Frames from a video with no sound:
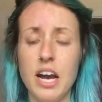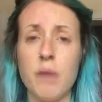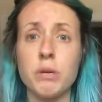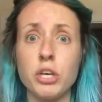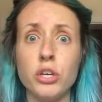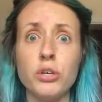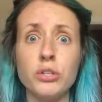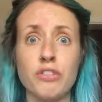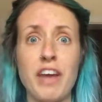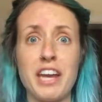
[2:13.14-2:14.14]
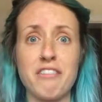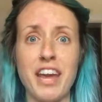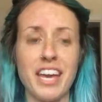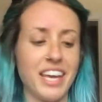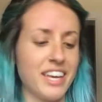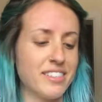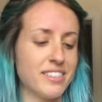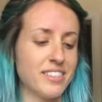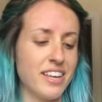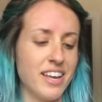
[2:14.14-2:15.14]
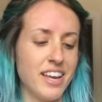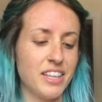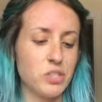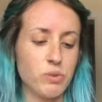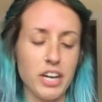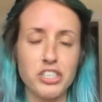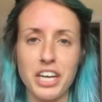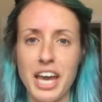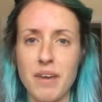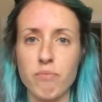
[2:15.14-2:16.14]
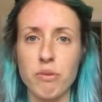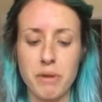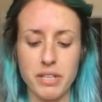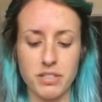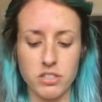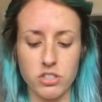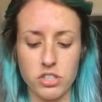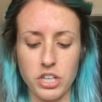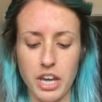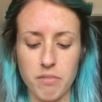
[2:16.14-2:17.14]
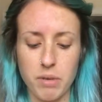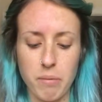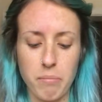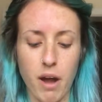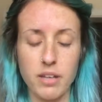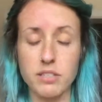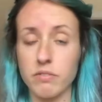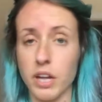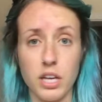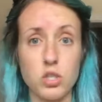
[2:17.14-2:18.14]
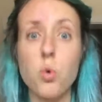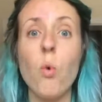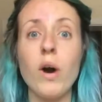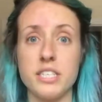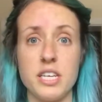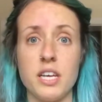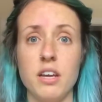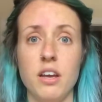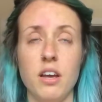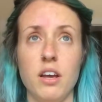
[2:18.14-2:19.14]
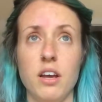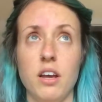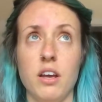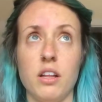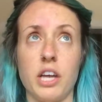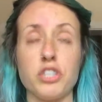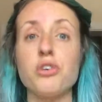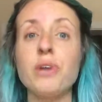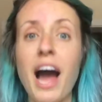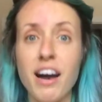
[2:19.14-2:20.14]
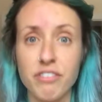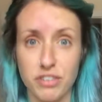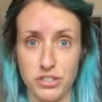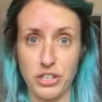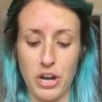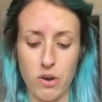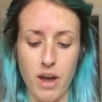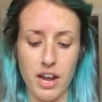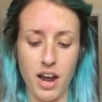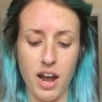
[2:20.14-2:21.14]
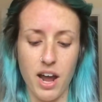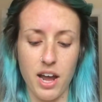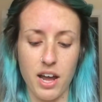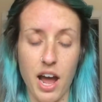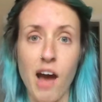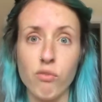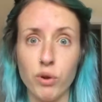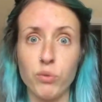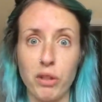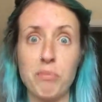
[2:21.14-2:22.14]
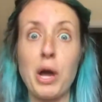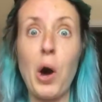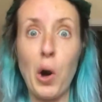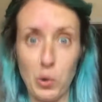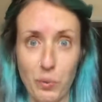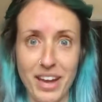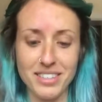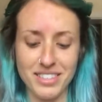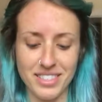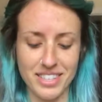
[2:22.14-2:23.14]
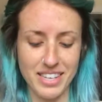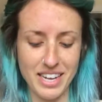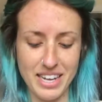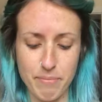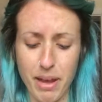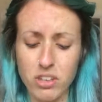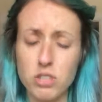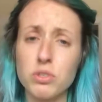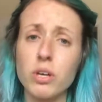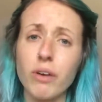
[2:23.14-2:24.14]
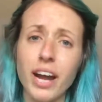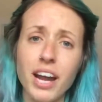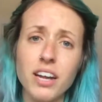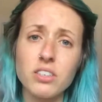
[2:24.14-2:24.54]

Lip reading: I'm a huge fan of hankies. This one actually came from my sister. She gave me a box of like 20, like 2.5 years ago, and I have one with me always. Handkerchiefs are great.